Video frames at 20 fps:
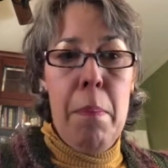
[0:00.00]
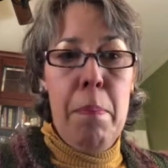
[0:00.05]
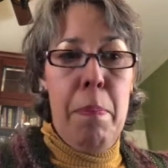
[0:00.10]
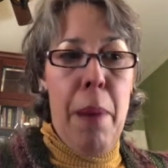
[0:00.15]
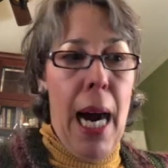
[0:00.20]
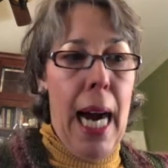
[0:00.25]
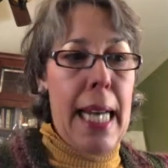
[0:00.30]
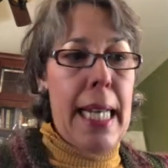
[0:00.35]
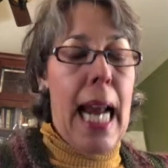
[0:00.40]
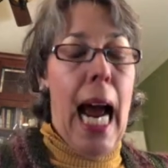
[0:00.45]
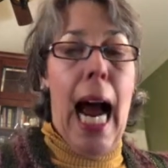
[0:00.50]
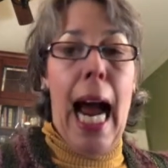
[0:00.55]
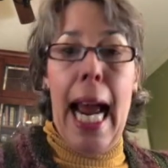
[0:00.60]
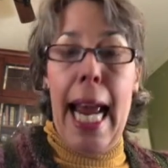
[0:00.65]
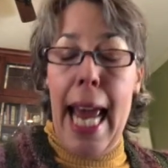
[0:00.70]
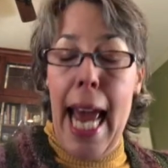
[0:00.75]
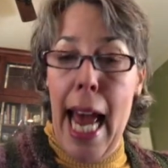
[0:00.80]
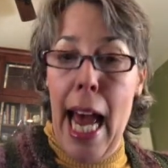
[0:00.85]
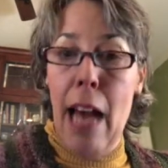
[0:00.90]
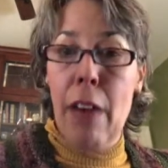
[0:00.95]
But I
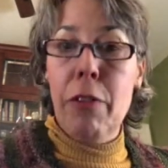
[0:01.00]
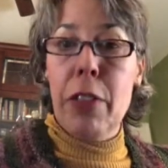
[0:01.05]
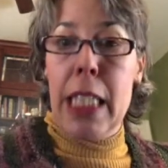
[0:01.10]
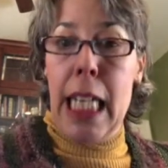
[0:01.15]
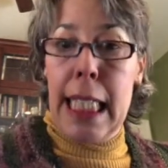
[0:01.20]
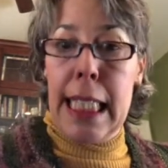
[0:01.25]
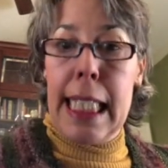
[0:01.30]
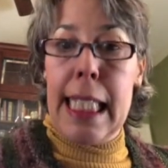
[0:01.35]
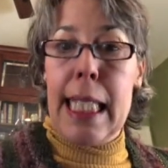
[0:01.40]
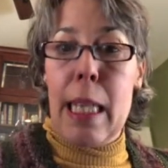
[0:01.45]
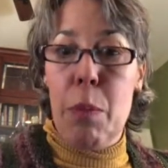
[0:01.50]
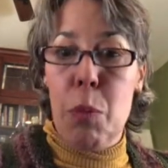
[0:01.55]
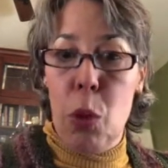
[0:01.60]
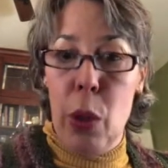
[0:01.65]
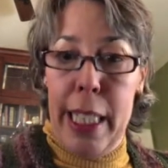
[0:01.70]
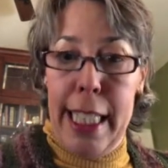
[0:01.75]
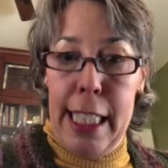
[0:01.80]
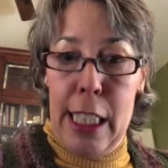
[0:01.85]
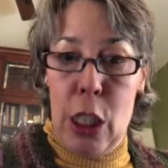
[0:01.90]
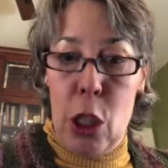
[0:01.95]
have done some
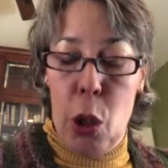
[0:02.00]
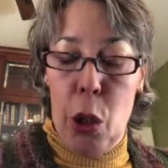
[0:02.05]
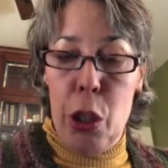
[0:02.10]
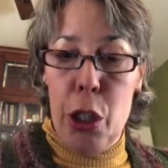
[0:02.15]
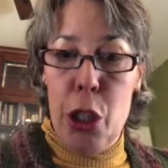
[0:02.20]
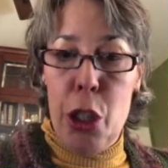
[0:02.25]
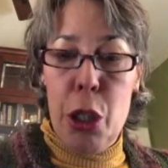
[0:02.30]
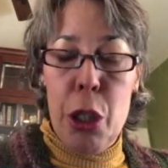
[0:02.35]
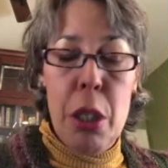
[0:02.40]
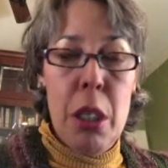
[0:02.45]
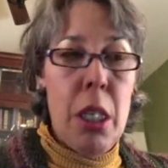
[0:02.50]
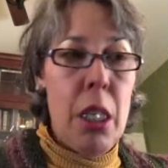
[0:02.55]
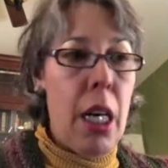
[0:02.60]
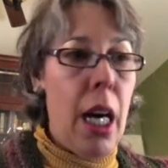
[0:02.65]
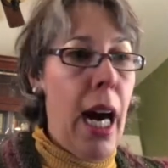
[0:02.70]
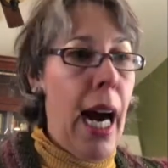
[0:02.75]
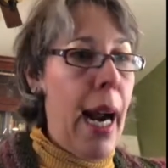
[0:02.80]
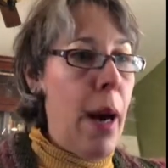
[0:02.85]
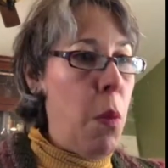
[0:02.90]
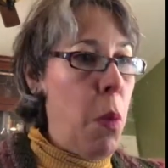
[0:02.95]
research.
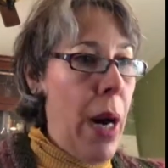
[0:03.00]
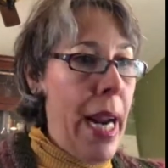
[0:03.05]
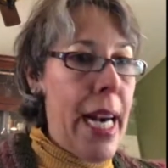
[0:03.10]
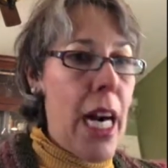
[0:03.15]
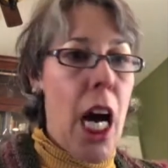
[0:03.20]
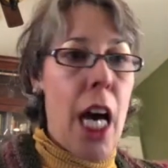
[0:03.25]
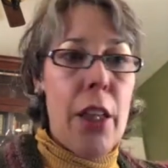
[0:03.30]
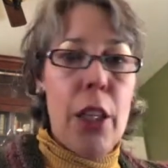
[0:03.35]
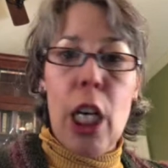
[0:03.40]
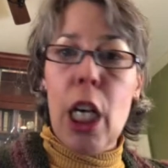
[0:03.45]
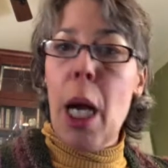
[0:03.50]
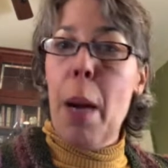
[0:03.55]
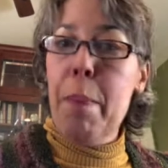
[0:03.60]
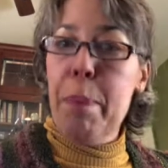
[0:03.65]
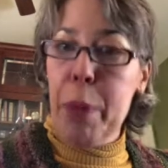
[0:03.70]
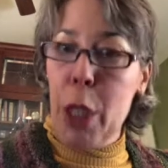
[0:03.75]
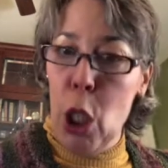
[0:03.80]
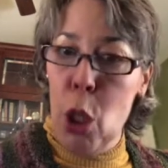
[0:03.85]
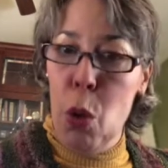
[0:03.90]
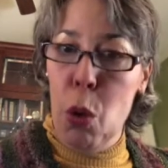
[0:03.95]
I went on the
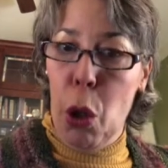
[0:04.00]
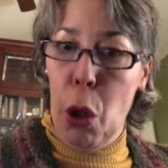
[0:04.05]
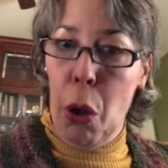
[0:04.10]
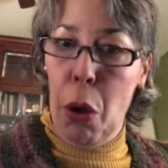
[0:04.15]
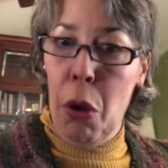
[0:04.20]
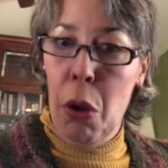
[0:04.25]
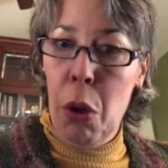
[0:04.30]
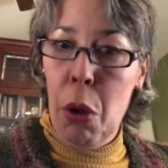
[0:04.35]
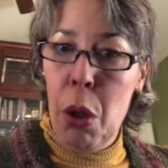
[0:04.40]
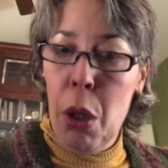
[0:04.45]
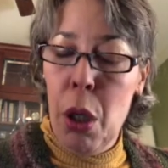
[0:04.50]
computer